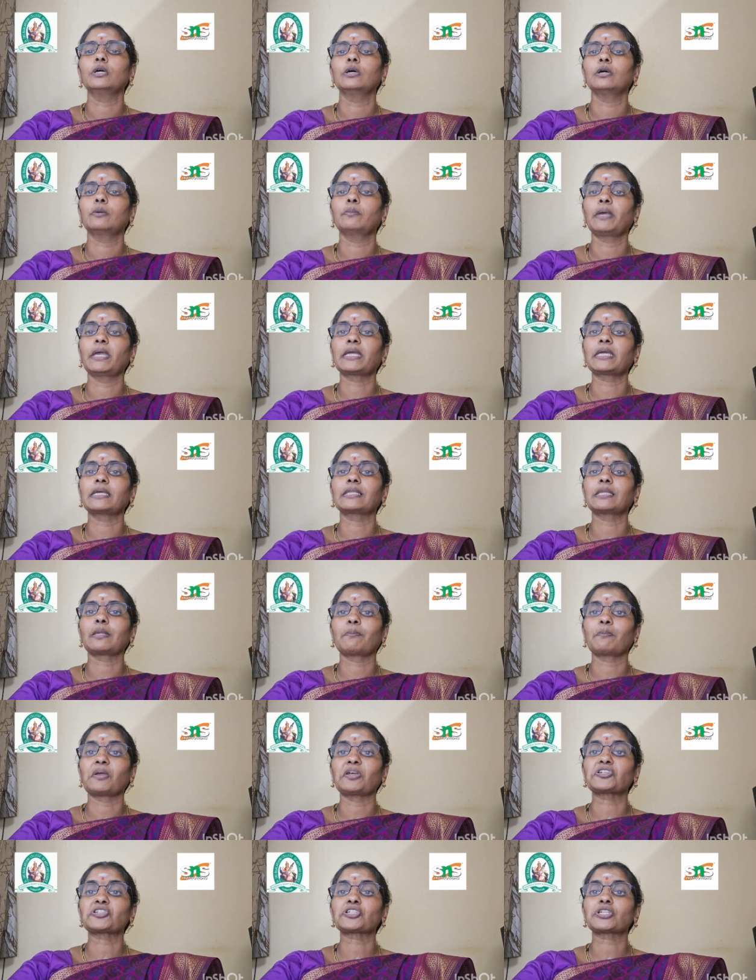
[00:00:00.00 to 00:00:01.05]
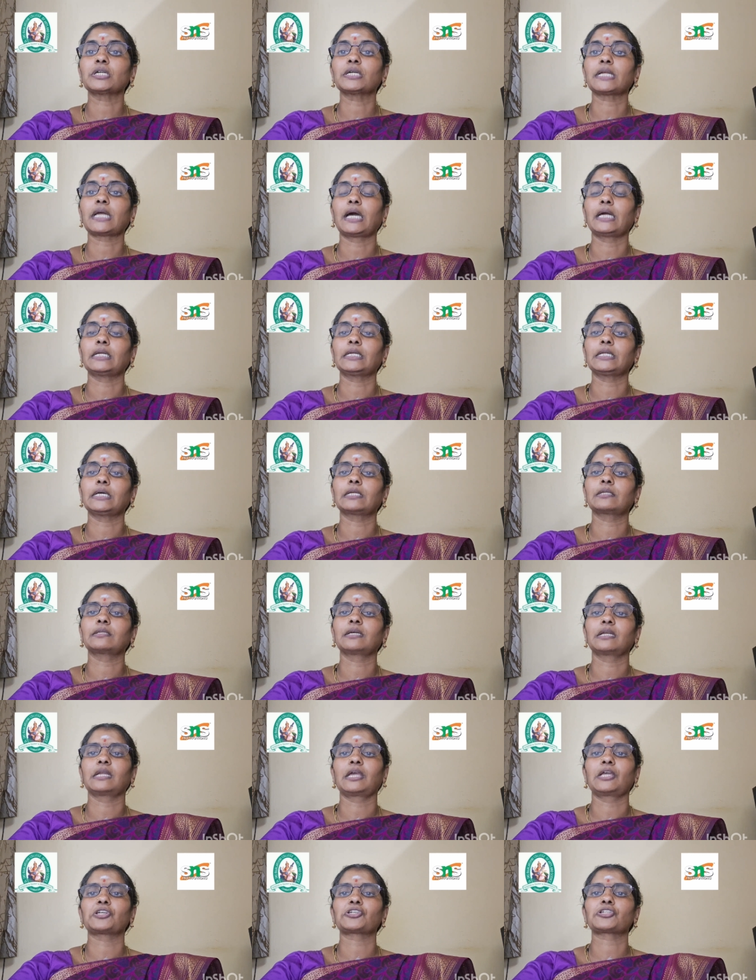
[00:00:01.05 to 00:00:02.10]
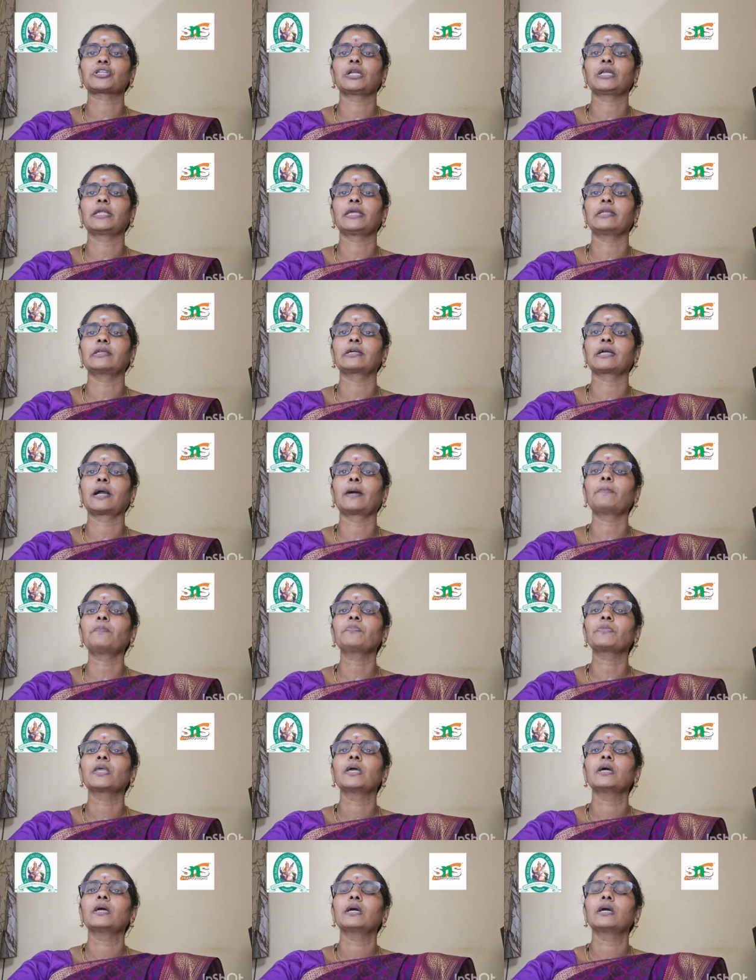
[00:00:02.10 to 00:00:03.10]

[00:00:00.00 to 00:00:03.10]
making the measure under the national income